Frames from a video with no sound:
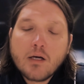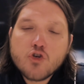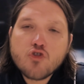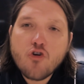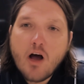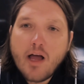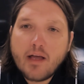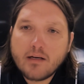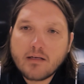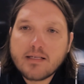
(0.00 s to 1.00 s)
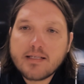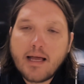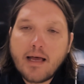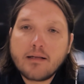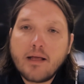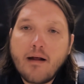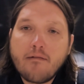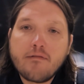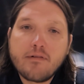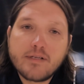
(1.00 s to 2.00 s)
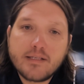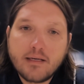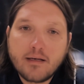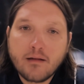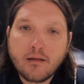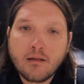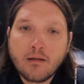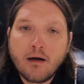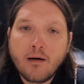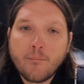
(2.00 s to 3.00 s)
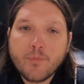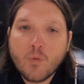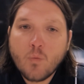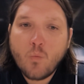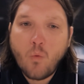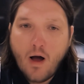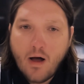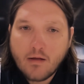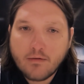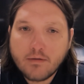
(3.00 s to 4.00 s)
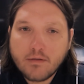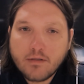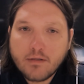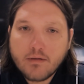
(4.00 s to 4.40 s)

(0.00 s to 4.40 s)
try and understand every single one